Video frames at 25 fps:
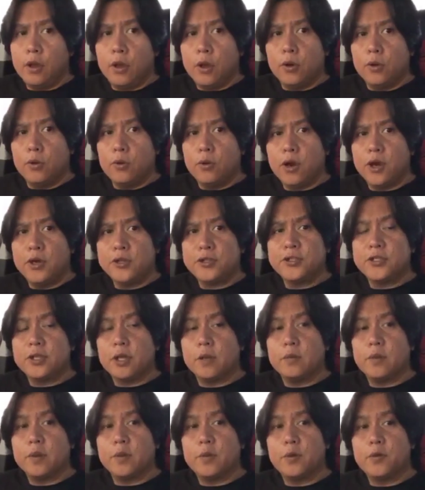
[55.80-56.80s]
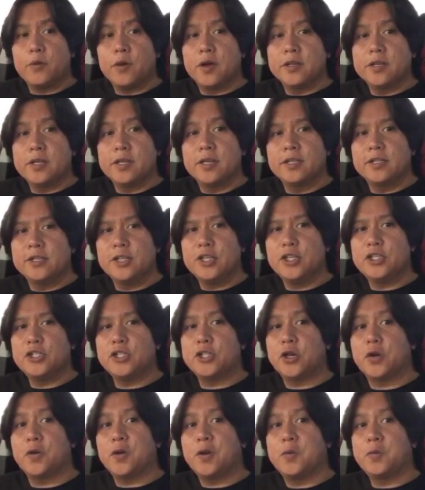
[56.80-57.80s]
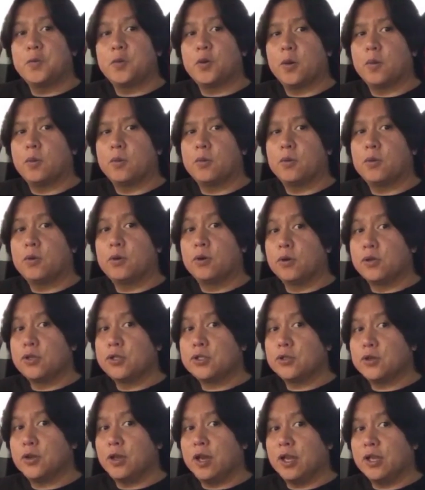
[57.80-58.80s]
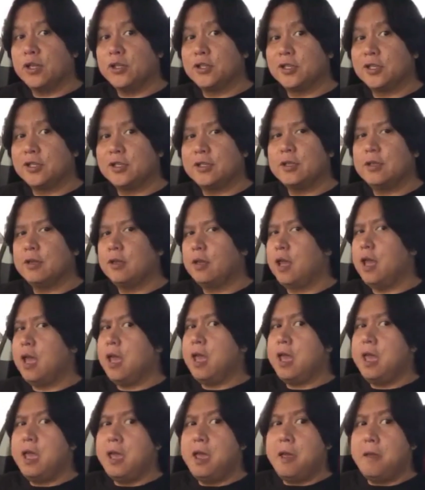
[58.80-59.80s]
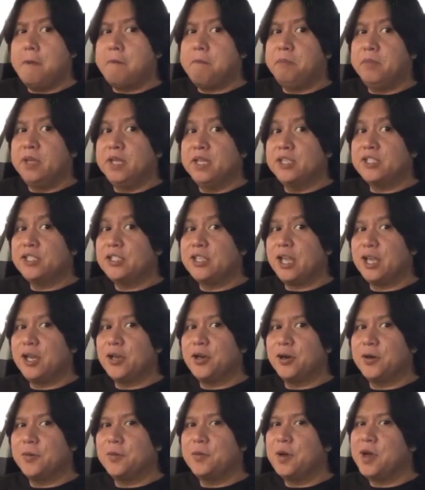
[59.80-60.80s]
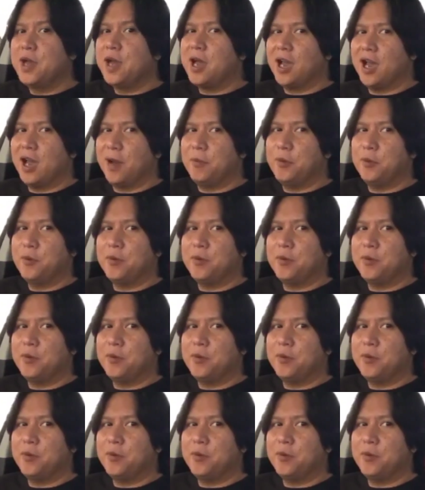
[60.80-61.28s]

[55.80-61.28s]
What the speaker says: What's up everyone? This is Sherwin from Cruise Collection. Beans Jacob, happy